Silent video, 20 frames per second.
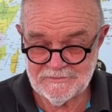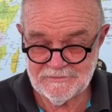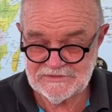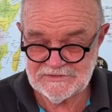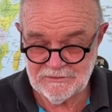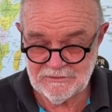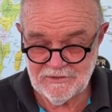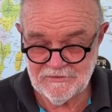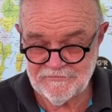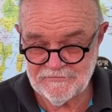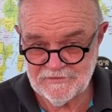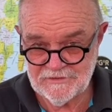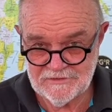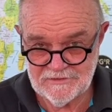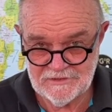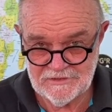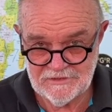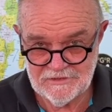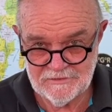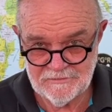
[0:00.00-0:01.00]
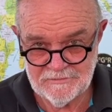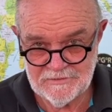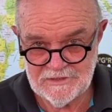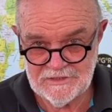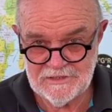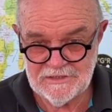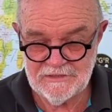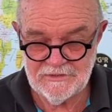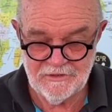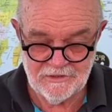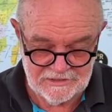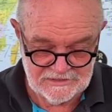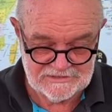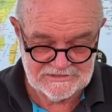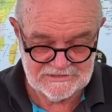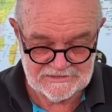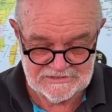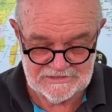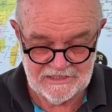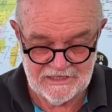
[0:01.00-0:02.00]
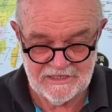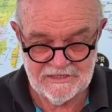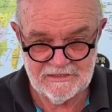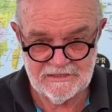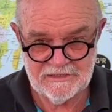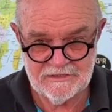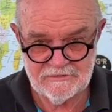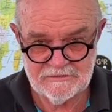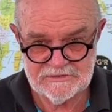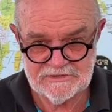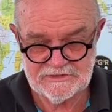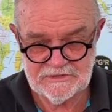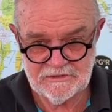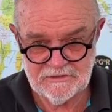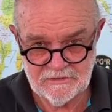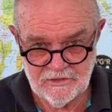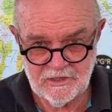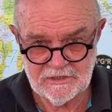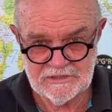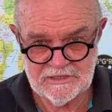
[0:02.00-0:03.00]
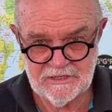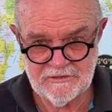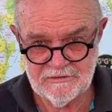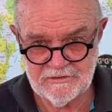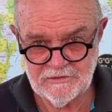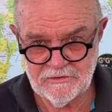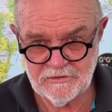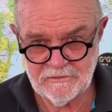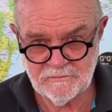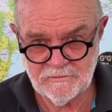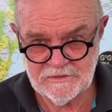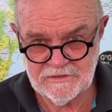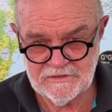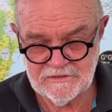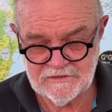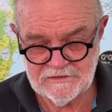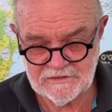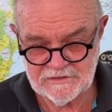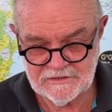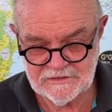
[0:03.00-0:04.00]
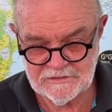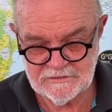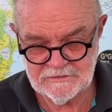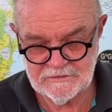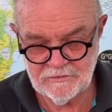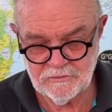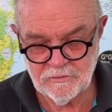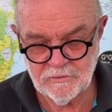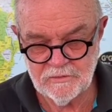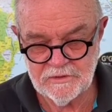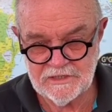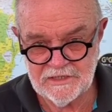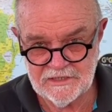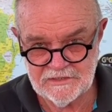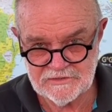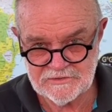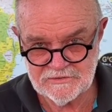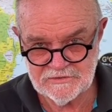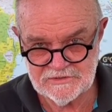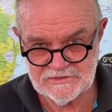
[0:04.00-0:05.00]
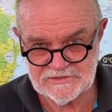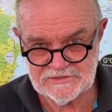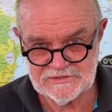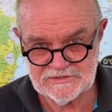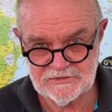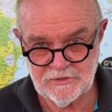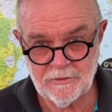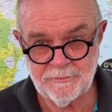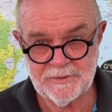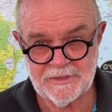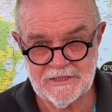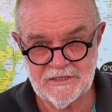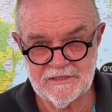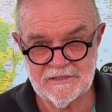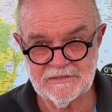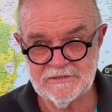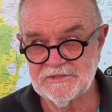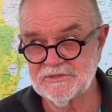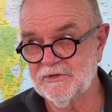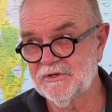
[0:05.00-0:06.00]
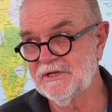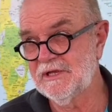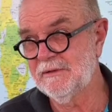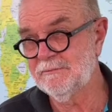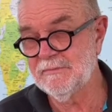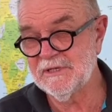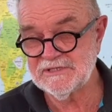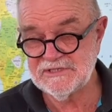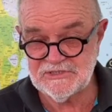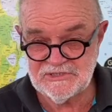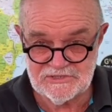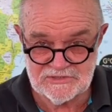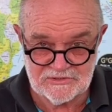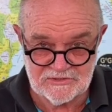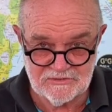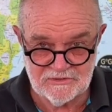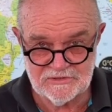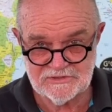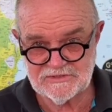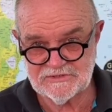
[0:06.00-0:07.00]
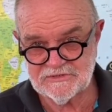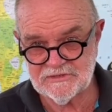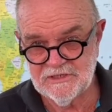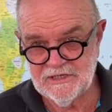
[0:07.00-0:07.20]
So often, in 1968, there was a lot going on with all the entrants stopping and trying to get messages across